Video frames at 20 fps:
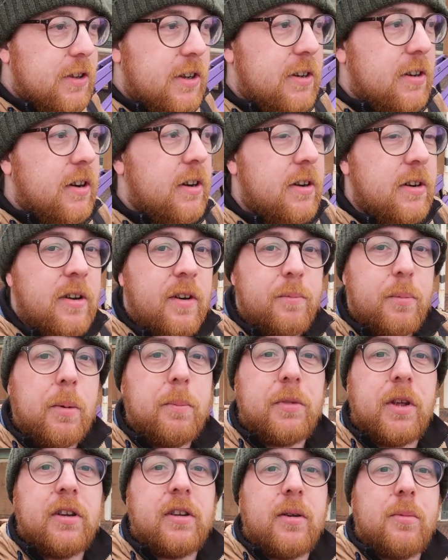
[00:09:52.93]
Centre, I've
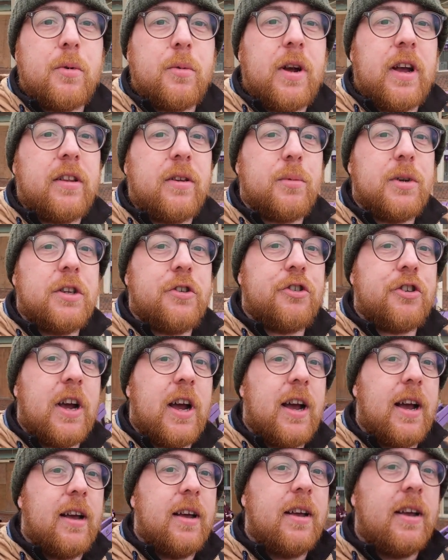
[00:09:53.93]
bumped into him and had a wee
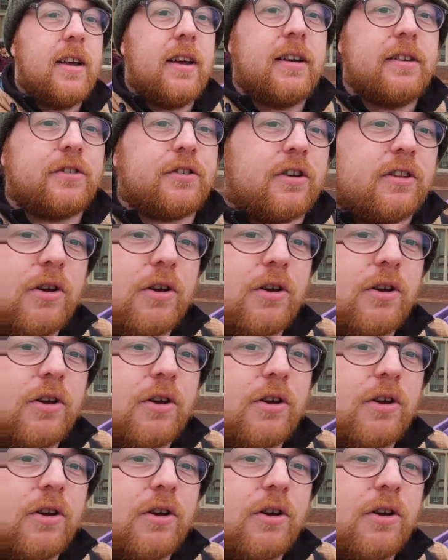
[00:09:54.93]
chat. He's